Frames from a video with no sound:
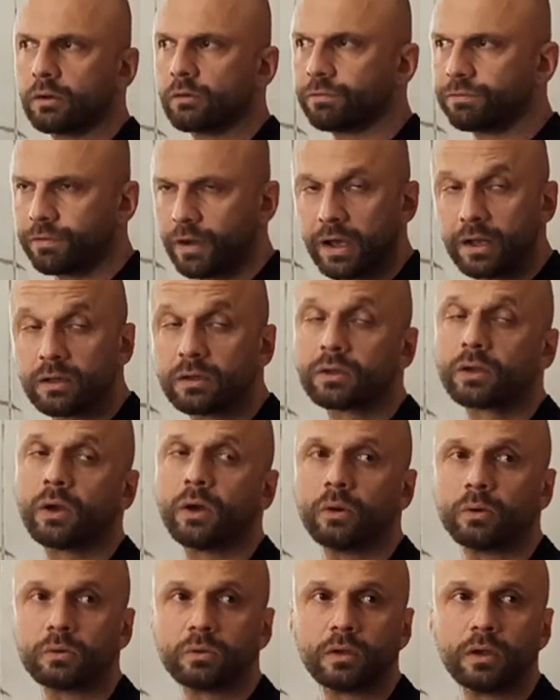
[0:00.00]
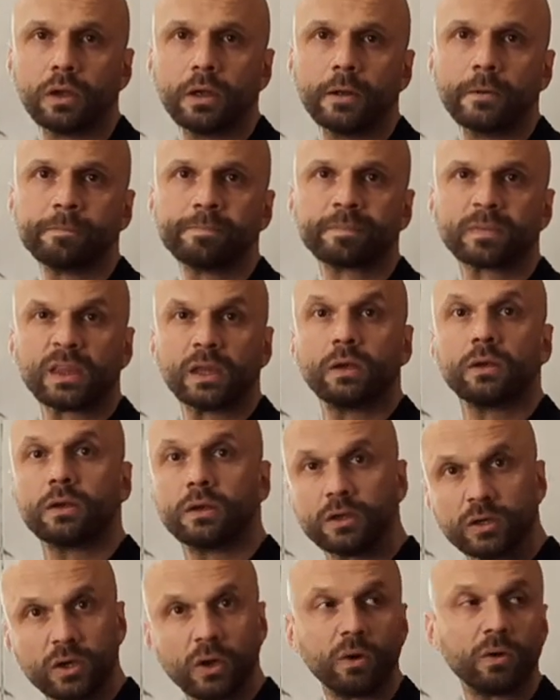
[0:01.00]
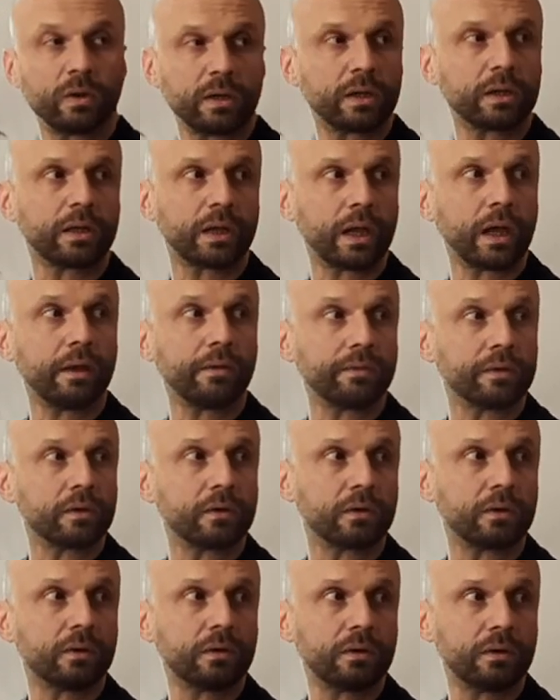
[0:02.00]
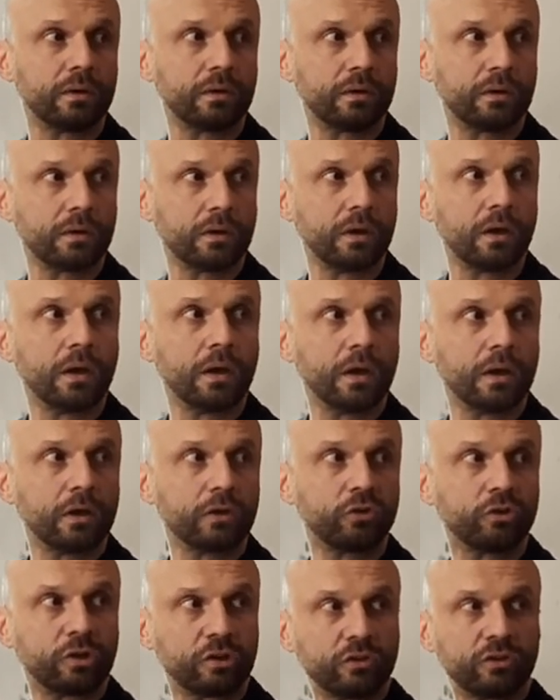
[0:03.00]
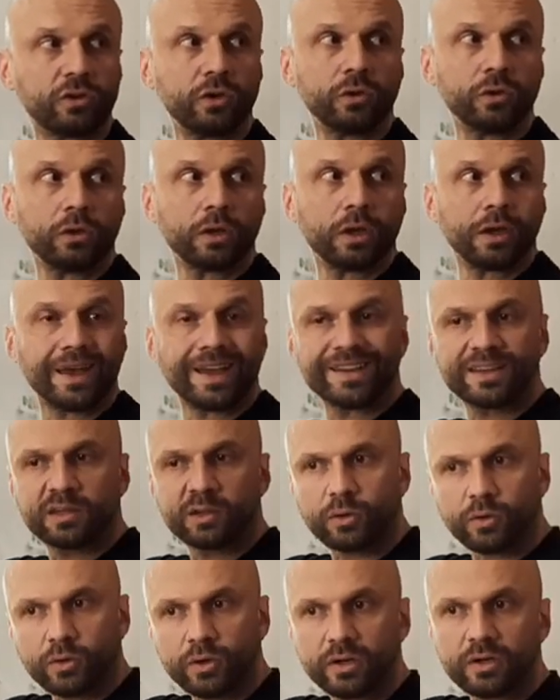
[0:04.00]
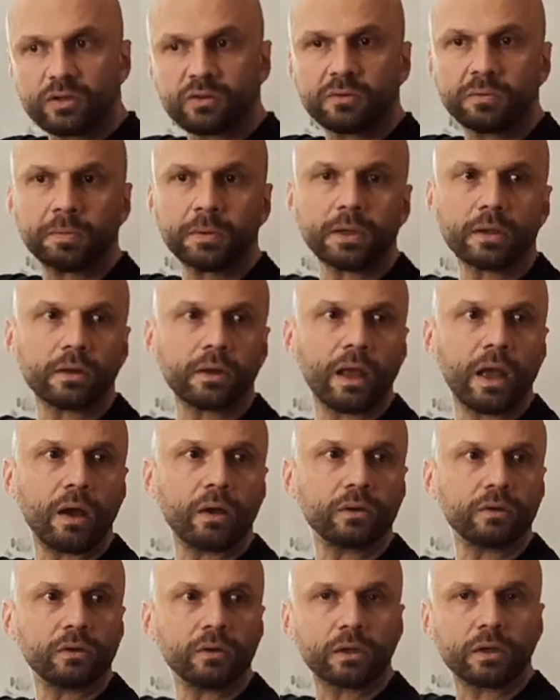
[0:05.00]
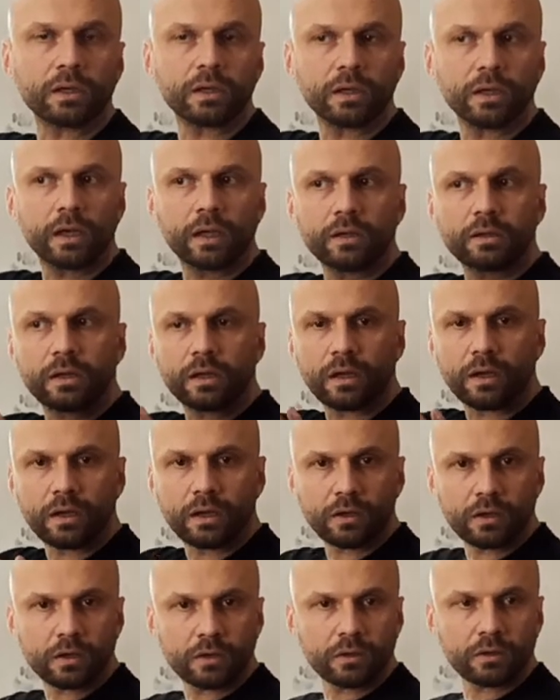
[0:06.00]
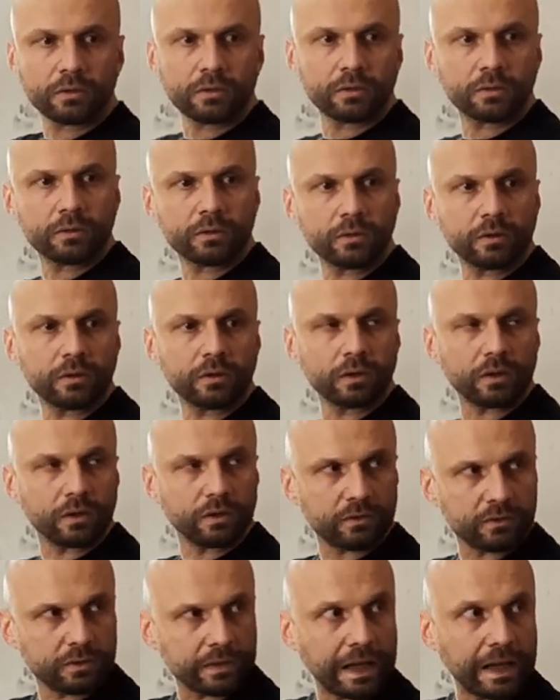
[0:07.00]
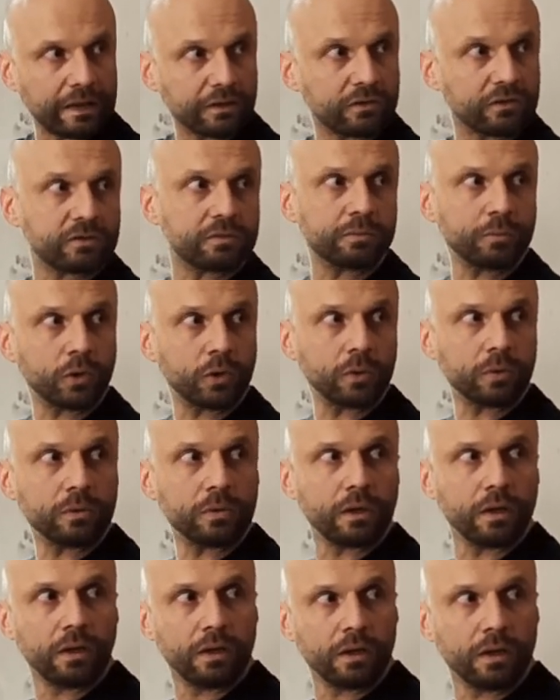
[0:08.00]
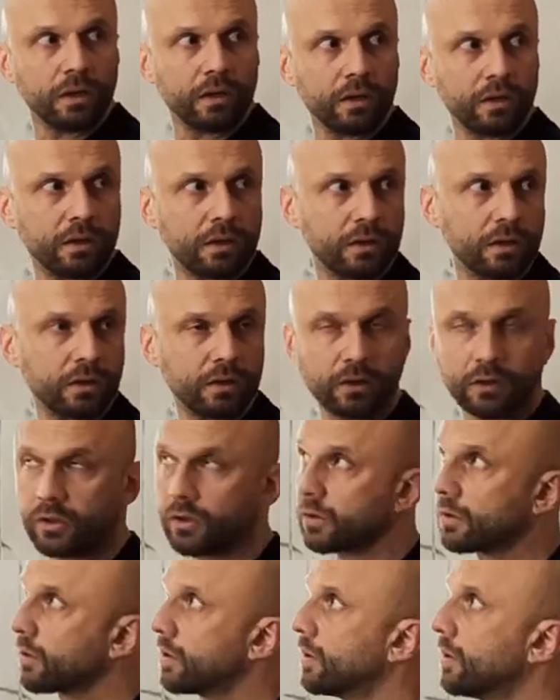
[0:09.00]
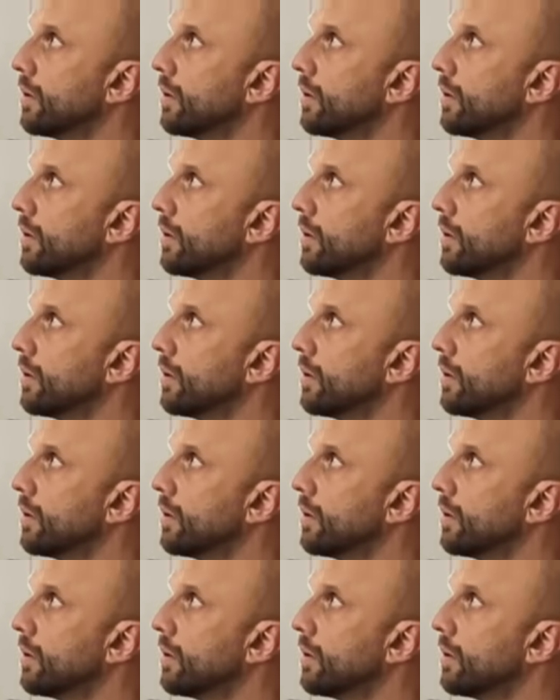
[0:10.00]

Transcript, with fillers: your final coat, you can go a little heavier, okay. just so you get the orange peel out, and you can get you know mm-hmm. nice smooth mm-hmm. look.